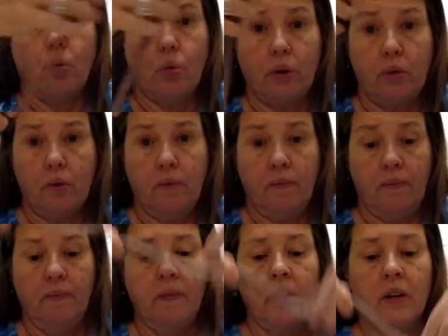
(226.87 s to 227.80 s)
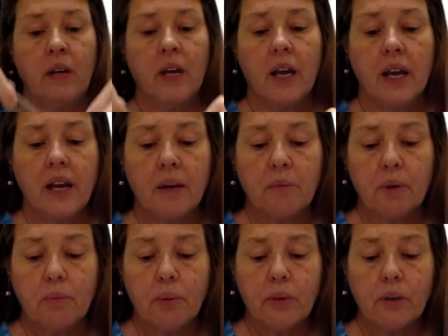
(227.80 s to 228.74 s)
coil and I'm going
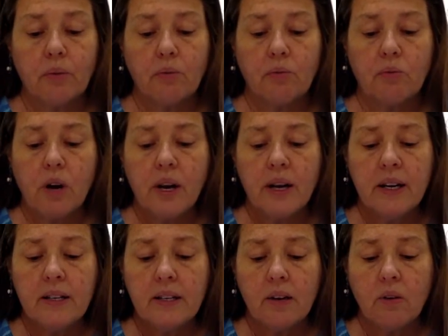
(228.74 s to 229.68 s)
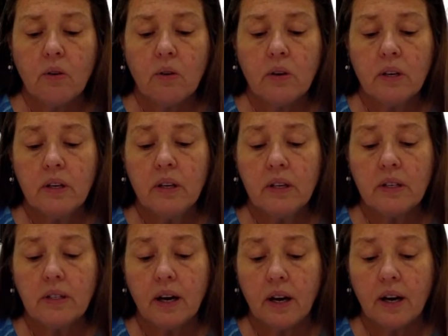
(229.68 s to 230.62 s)
to put it right on
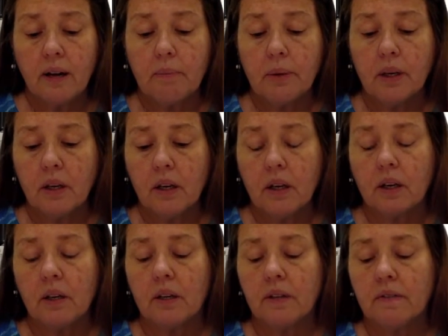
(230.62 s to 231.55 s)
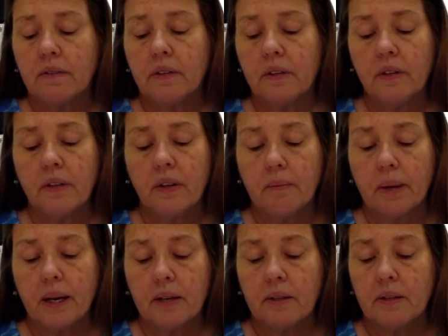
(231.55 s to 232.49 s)
top of the
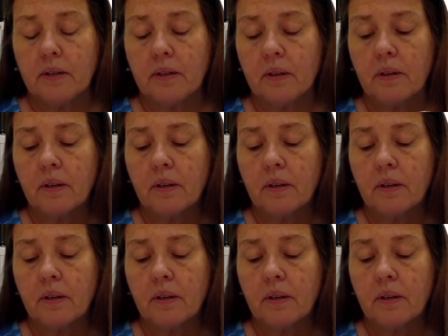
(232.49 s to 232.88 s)
base.